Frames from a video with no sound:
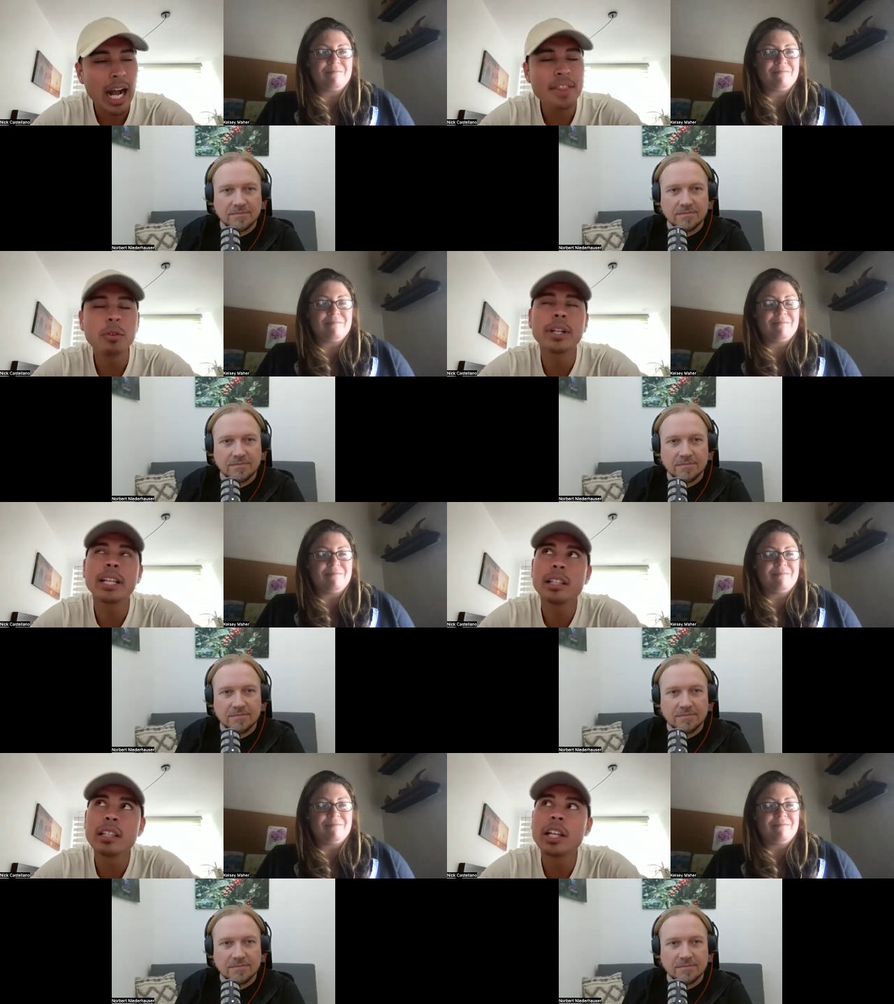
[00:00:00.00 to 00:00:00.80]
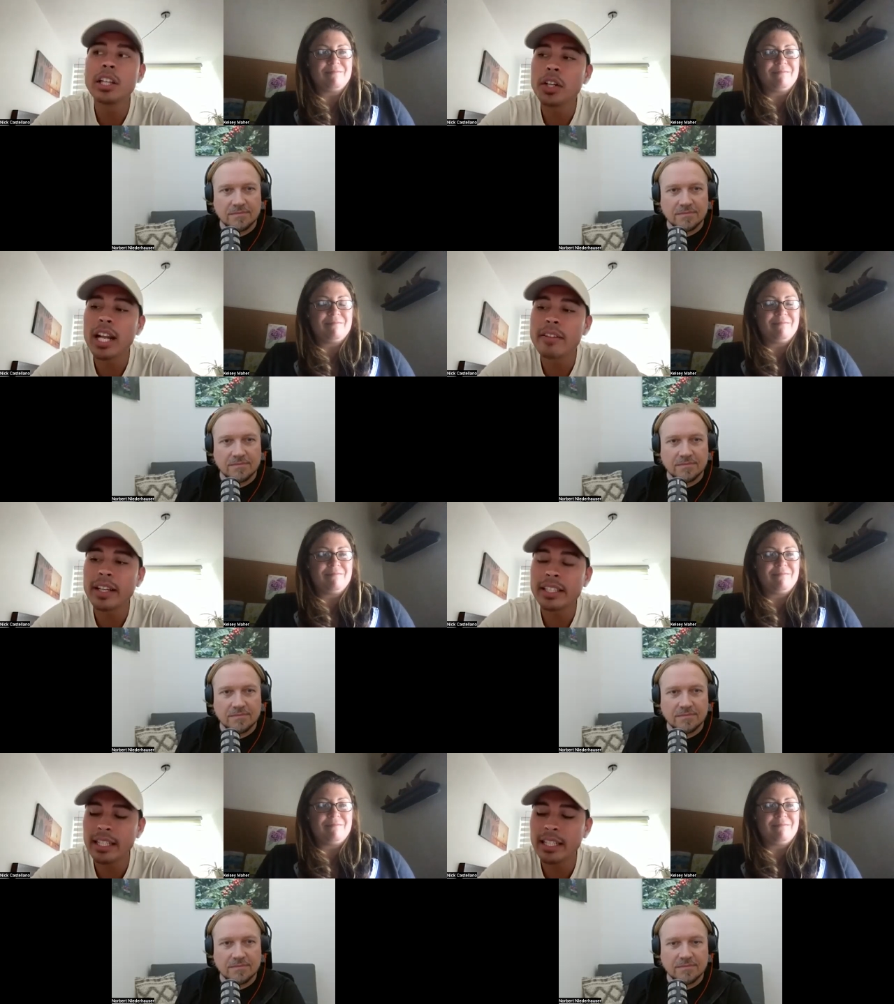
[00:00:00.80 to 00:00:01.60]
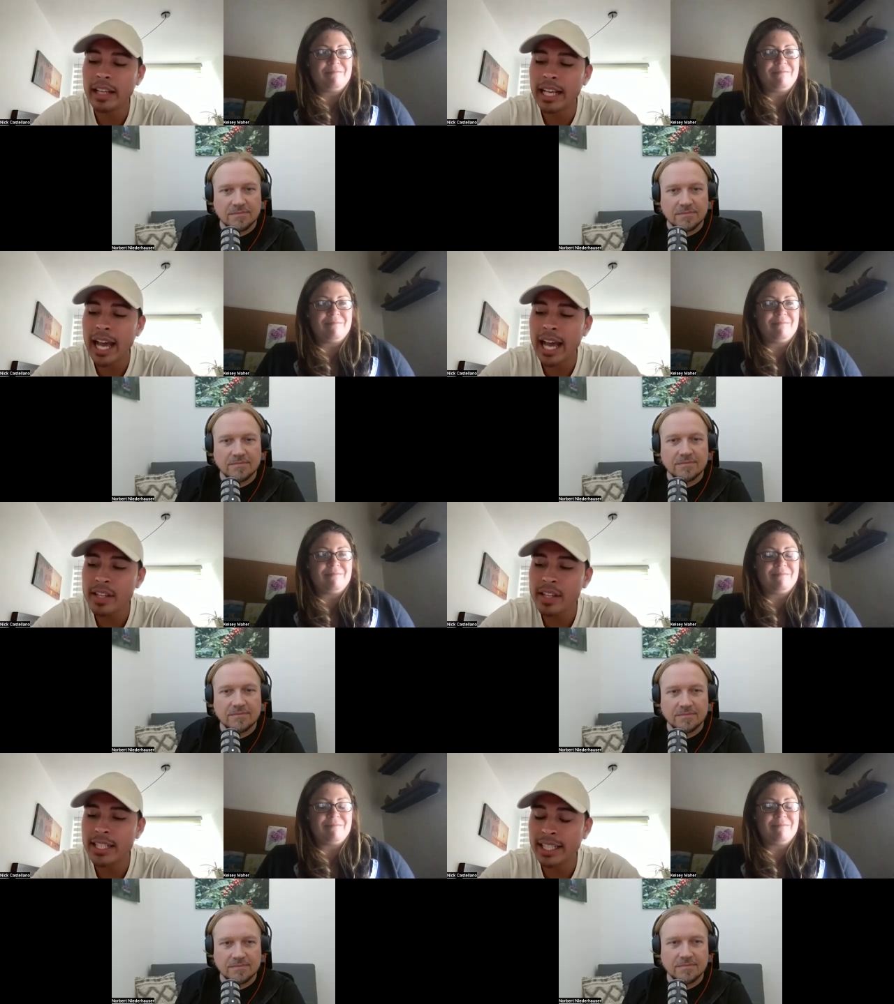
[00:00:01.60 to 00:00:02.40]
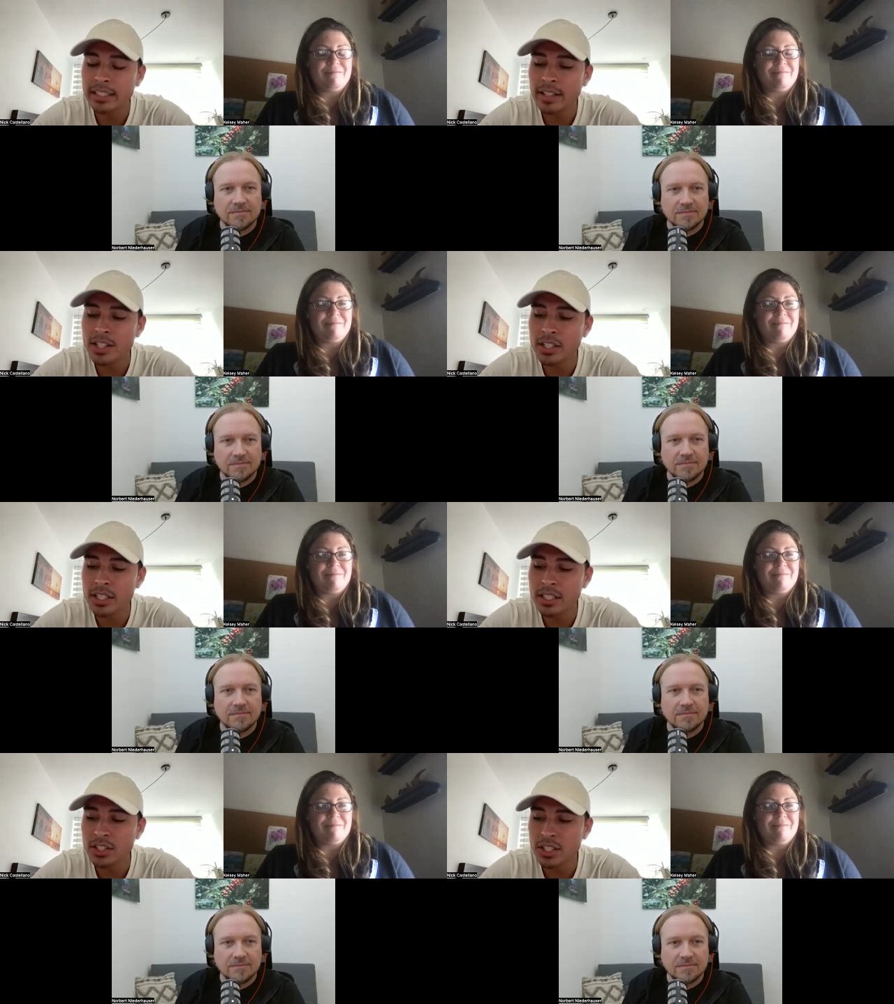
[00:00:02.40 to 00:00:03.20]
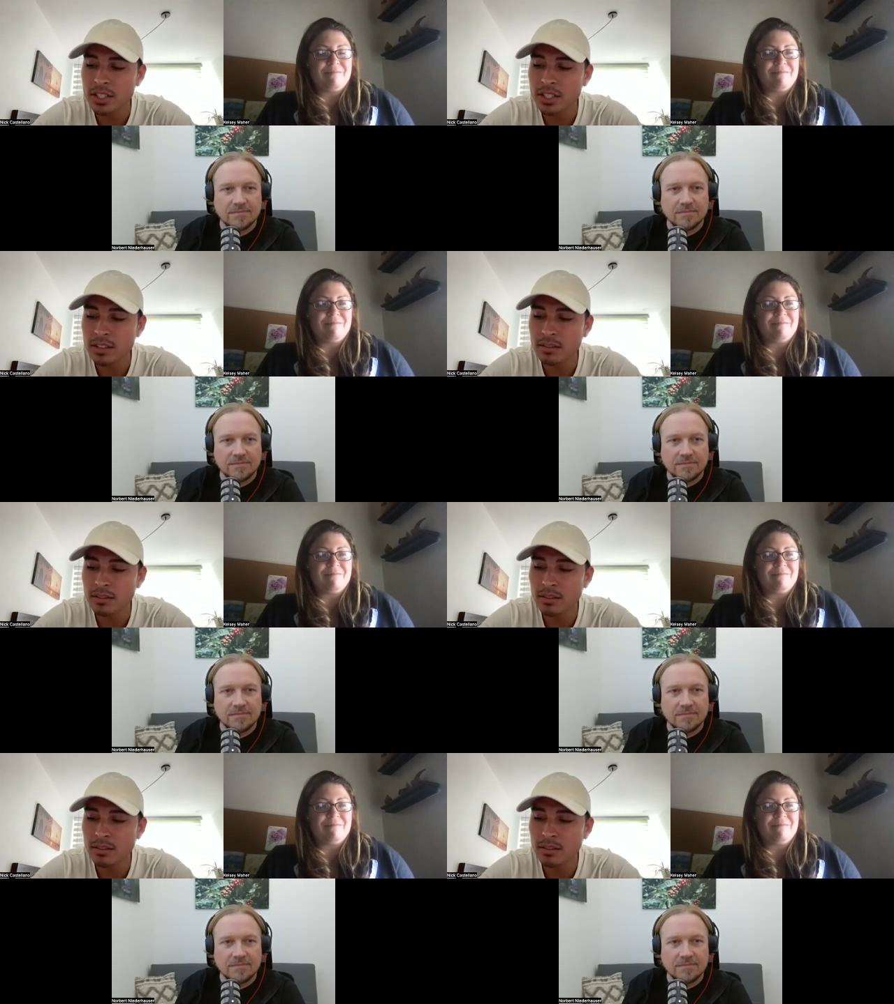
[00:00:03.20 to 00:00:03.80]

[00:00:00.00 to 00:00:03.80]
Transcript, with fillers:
Speaker 1: I think what I learned out about the, like having that deactivation is just